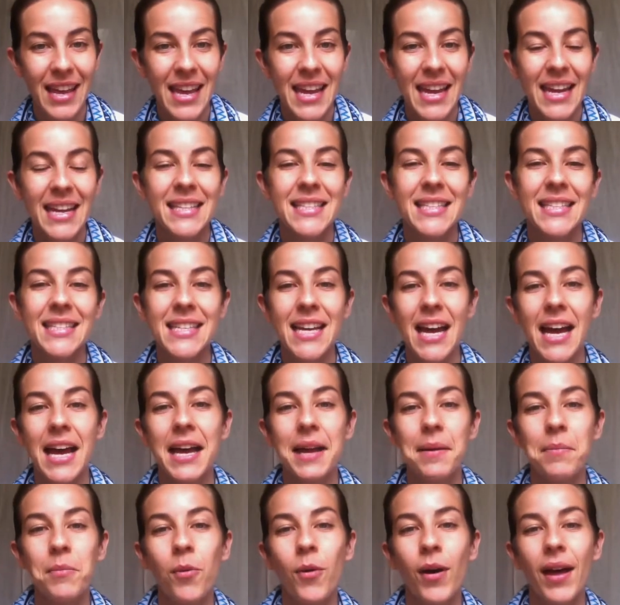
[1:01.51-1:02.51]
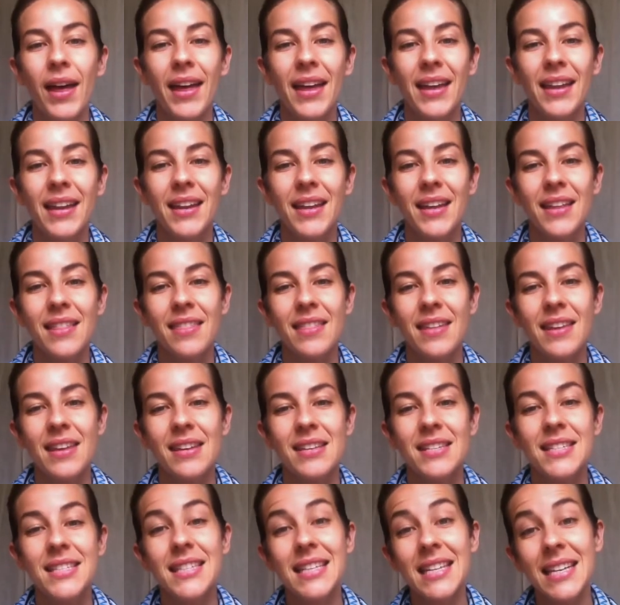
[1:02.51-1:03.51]
It's a time when the
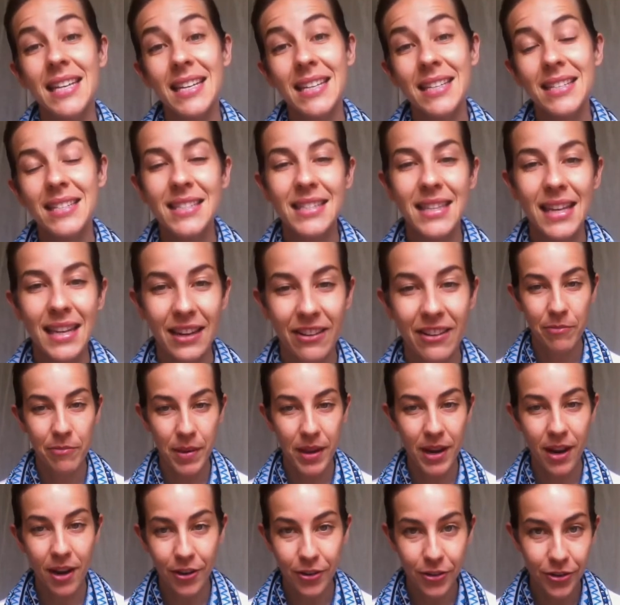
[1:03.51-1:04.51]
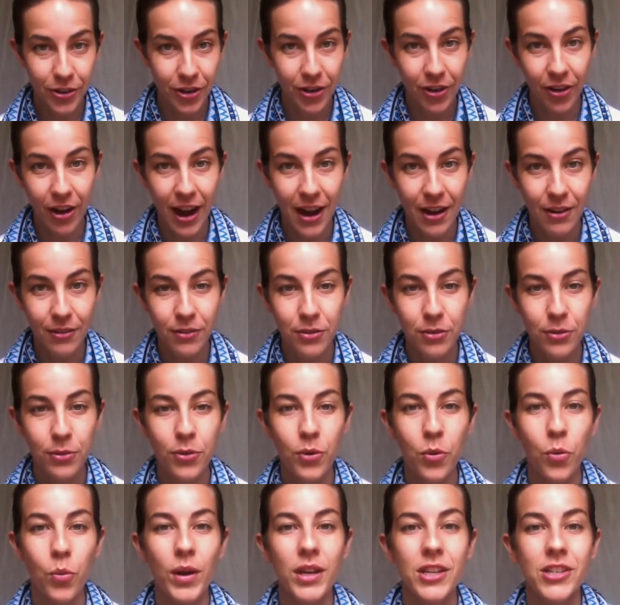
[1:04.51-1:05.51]
seeds that been underground through
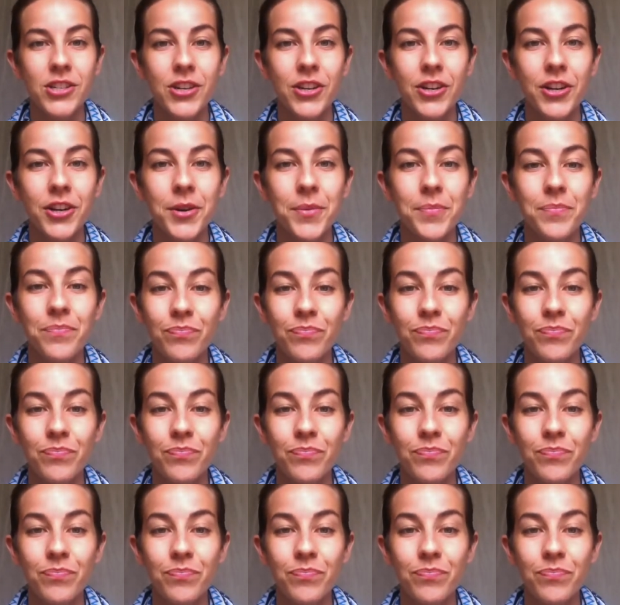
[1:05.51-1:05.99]
the winter